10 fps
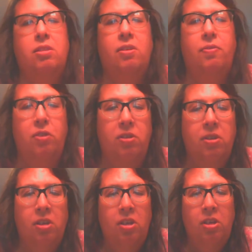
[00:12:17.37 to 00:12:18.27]
If you
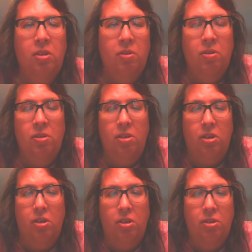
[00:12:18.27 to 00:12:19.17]

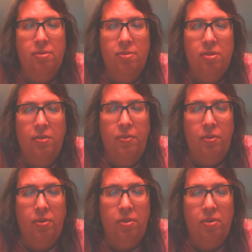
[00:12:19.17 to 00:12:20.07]
know,
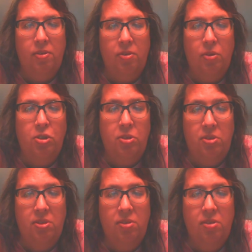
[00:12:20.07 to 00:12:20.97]
once you
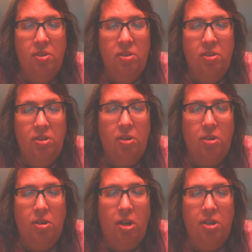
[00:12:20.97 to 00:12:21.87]

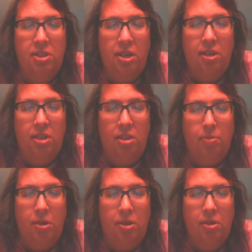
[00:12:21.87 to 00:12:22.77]
start contacting
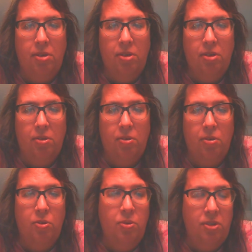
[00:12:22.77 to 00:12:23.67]
me or
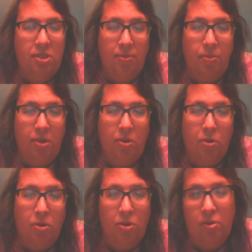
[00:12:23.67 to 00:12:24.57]
doing something,
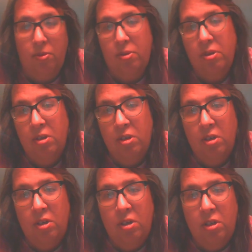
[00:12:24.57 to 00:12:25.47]
or you
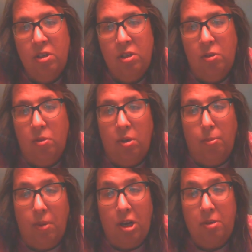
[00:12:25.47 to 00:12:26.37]
want to
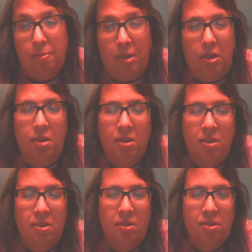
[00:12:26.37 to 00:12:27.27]
mock me,
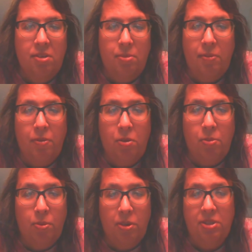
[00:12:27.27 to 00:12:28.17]
my focal
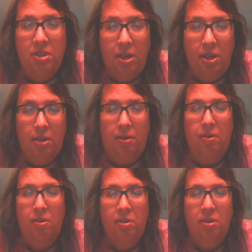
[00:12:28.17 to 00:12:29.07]
point's there.
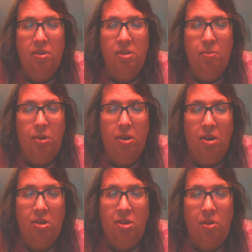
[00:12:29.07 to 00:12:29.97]
It's going to be
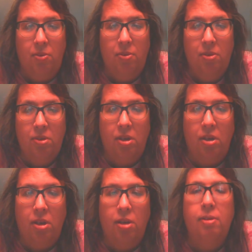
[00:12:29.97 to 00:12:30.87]
on you, you
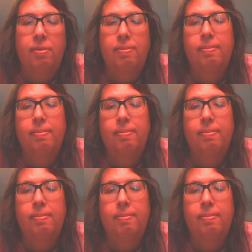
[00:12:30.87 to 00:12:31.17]
know.